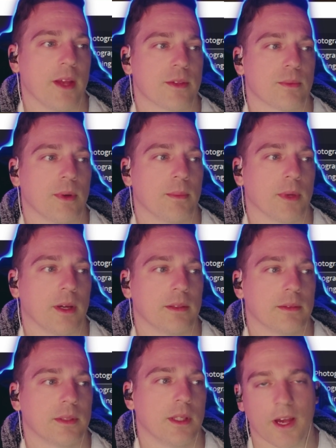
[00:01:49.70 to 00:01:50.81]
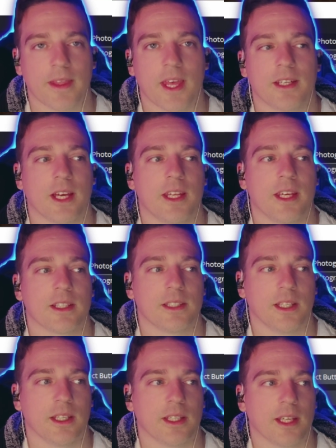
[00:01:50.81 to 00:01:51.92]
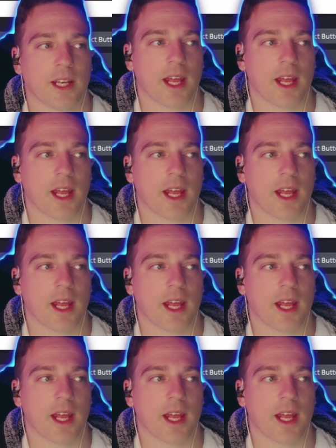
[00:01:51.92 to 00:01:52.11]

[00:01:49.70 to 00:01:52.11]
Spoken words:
is the rum gone? Find that .exe and